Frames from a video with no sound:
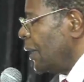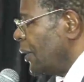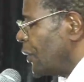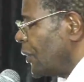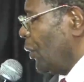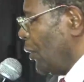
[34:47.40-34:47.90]

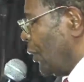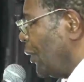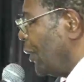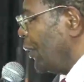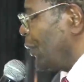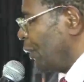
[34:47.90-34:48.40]
you
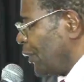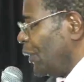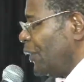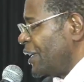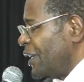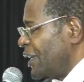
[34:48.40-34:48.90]
know, you know
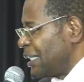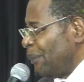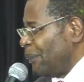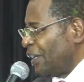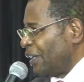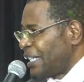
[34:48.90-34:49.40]
what?
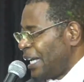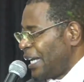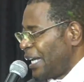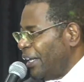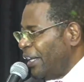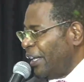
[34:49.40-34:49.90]
Something is
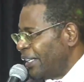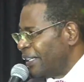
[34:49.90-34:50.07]
happening.